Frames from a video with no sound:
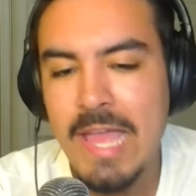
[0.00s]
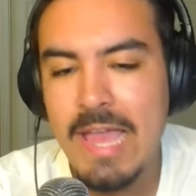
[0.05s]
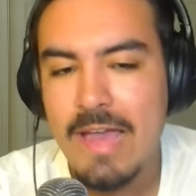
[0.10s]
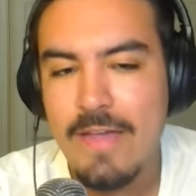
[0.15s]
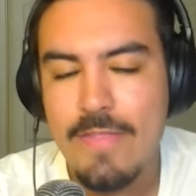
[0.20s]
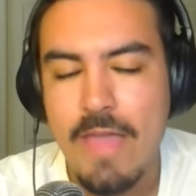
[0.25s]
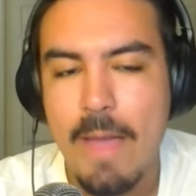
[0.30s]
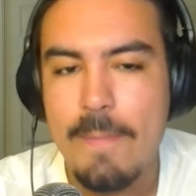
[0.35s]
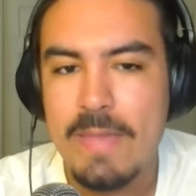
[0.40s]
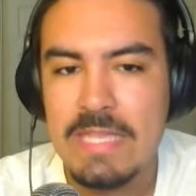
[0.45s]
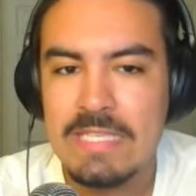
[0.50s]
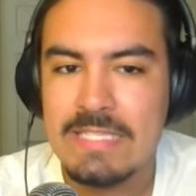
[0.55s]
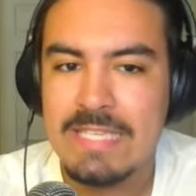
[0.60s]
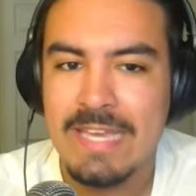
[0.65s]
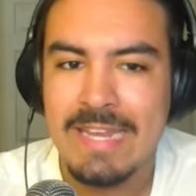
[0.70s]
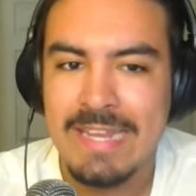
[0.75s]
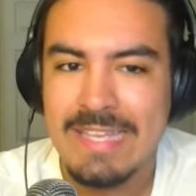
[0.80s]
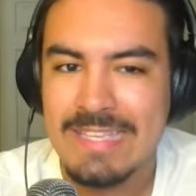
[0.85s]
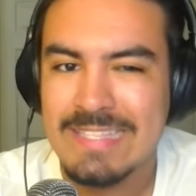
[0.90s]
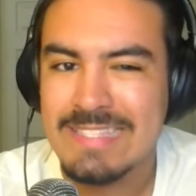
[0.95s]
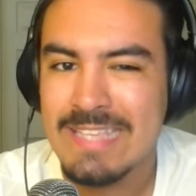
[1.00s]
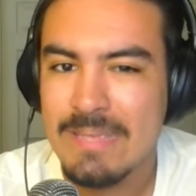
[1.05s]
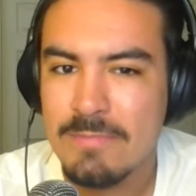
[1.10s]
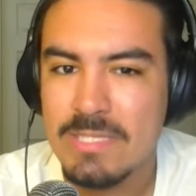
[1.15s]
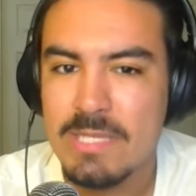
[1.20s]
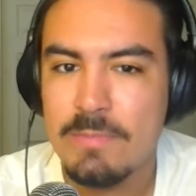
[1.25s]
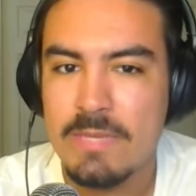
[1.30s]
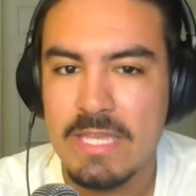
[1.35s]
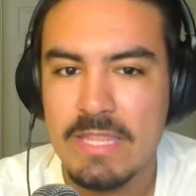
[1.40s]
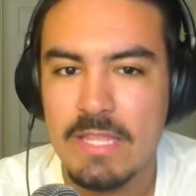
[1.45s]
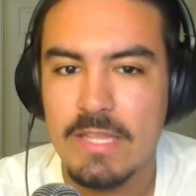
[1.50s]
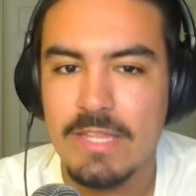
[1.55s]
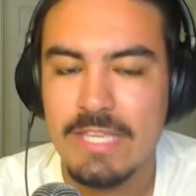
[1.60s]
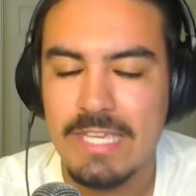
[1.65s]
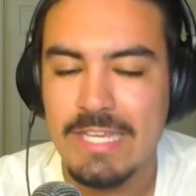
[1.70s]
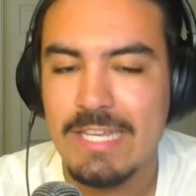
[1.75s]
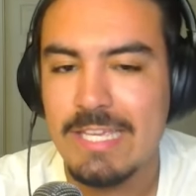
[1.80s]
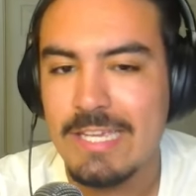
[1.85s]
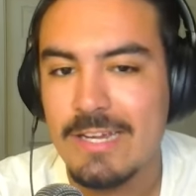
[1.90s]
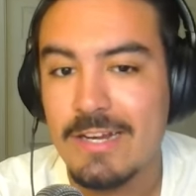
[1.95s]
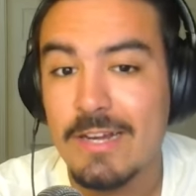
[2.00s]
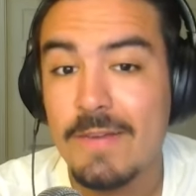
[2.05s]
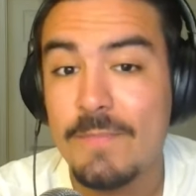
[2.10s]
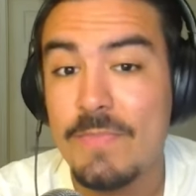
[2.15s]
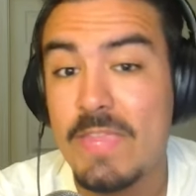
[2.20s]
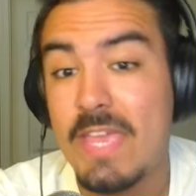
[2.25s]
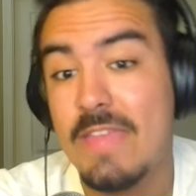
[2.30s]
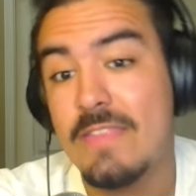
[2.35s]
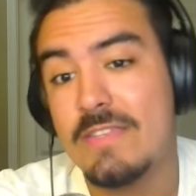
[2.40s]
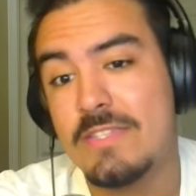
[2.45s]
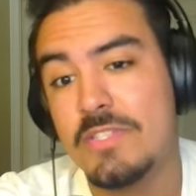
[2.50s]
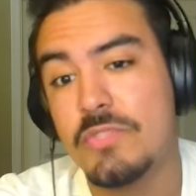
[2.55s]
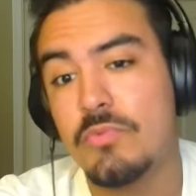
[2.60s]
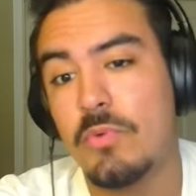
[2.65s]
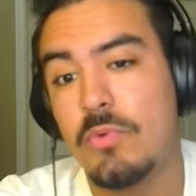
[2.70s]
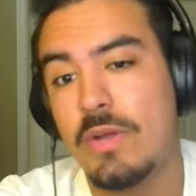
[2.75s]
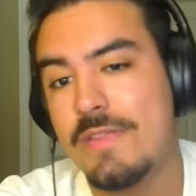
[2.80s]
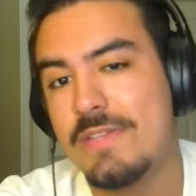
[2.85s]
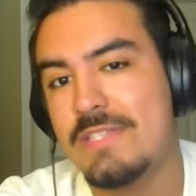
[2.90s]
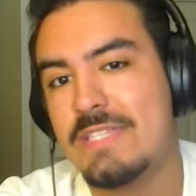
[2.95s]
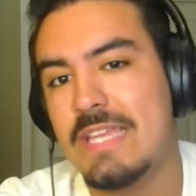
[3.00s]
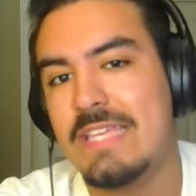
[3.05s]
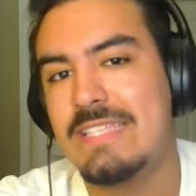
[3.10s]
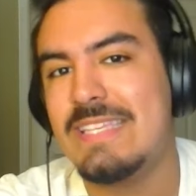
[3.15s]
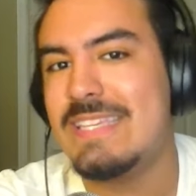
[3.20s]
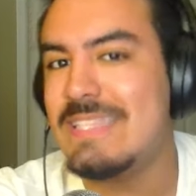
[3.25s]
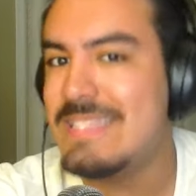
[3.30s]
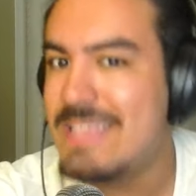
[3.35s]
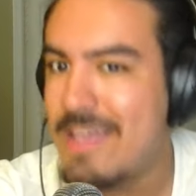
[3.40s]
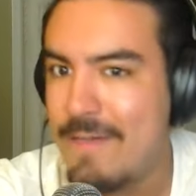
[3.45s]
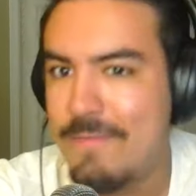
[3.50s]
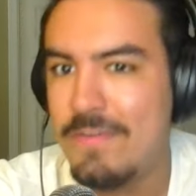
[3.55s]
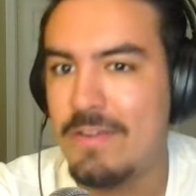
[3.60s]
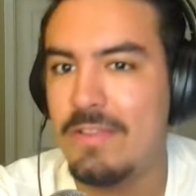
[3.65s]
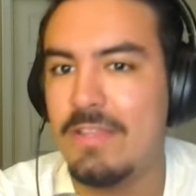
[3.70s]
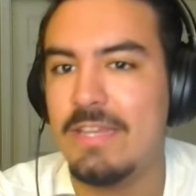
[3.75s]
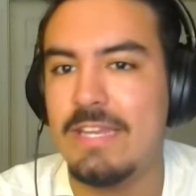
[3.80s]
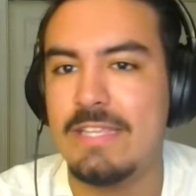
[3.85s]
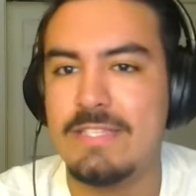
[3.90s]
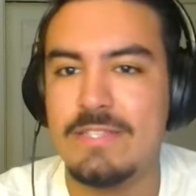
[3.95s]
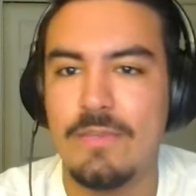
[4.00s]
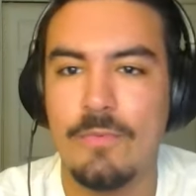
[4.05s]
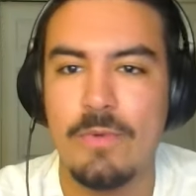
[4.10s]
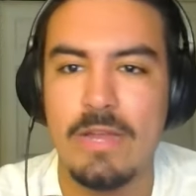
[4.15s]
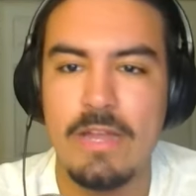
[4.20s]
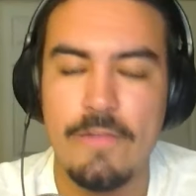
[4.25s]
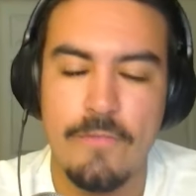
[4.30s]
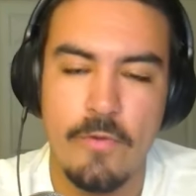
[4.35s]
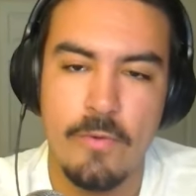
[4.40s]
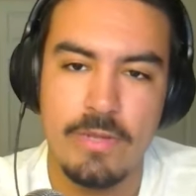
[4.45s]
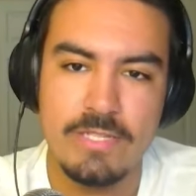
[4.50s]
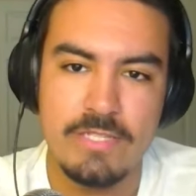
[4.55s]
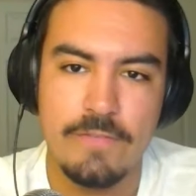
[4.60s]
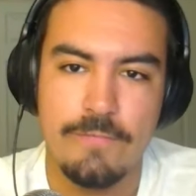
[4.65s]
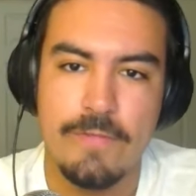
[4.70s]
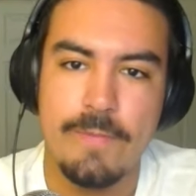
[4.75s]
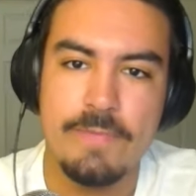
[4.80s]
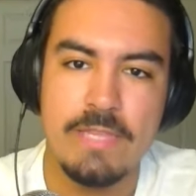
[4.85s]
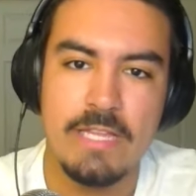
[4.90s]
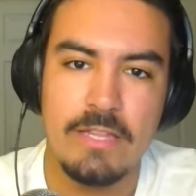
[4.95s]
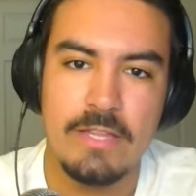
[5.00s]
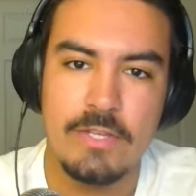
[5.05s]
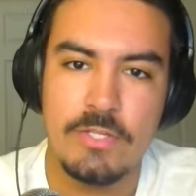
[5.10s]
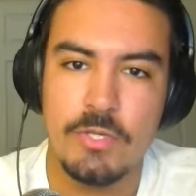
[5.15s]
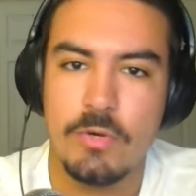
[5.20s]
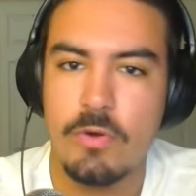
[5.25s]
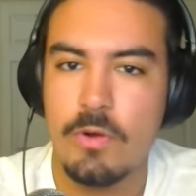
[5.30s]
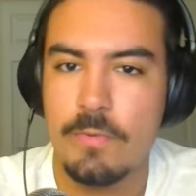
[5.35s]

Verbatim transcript: That being said, he seems to be in the lead here, and this is one of the states he definitely needs to win if he wants to flip the electoral